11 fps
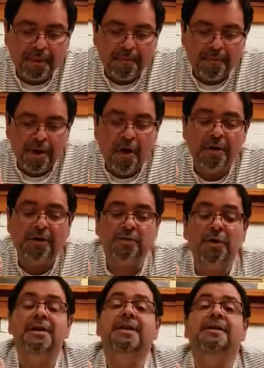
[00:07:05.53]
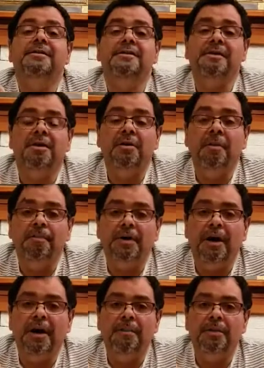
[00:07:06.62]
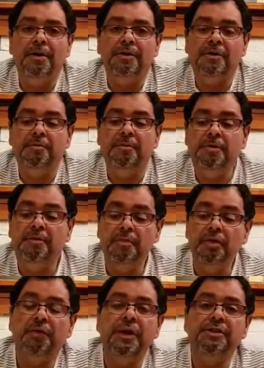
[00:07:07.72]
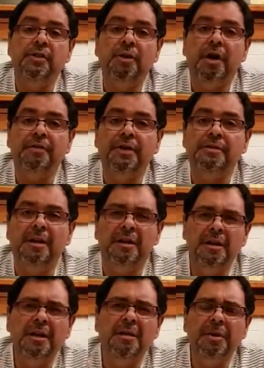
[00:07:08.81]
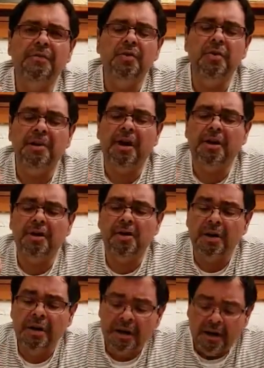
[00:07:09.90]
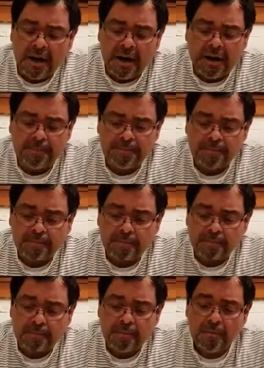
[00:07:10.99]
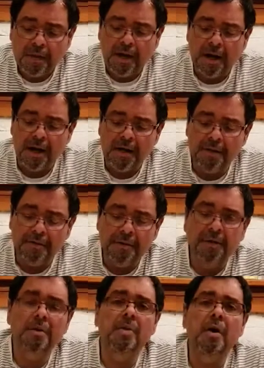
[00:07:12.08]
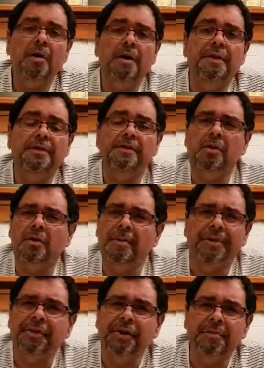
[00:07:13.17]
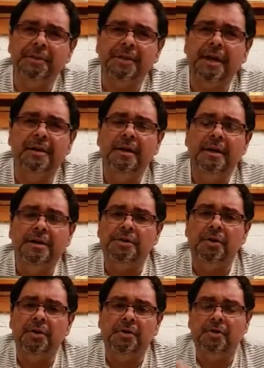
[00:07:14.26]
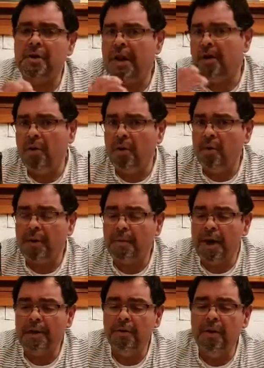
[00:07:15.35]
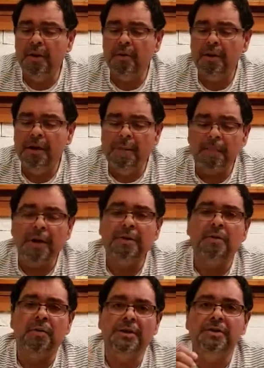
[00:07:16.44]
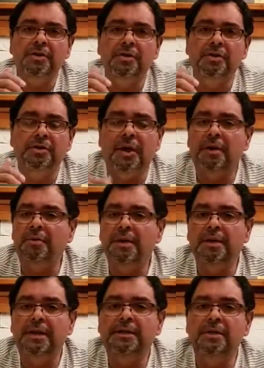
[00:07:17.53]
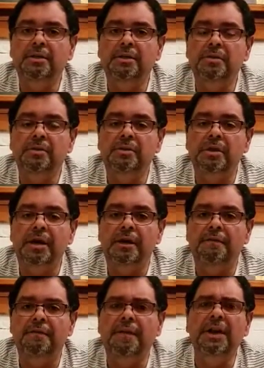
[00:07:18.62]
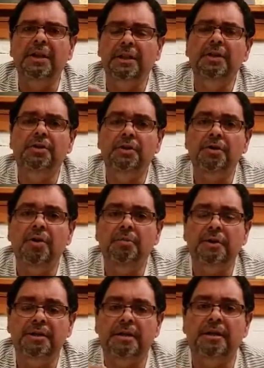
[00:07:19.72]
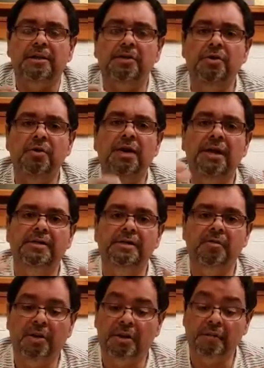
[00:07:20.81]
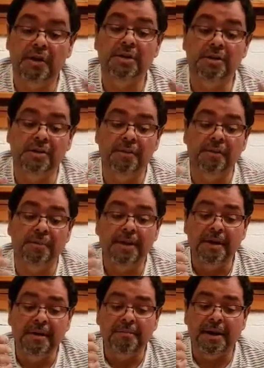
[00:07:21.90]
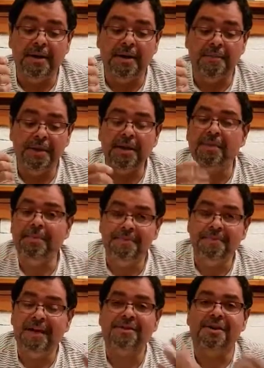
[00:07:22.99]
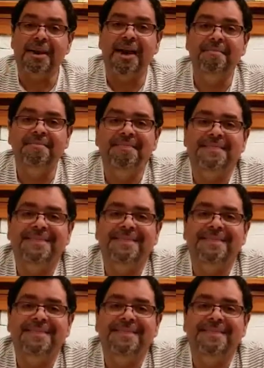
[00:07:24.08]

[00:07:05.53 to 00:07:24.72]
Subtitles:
The oak is really nice and subtle. There's some new French oak on this, a little bit of new American oak. New oak on this is only about 30%, so not a whole lot of brand new oak, and then the rest is neutral. I really like to use very little new oak because I like to showcase what the vineyards do. But anyway, that's our cab.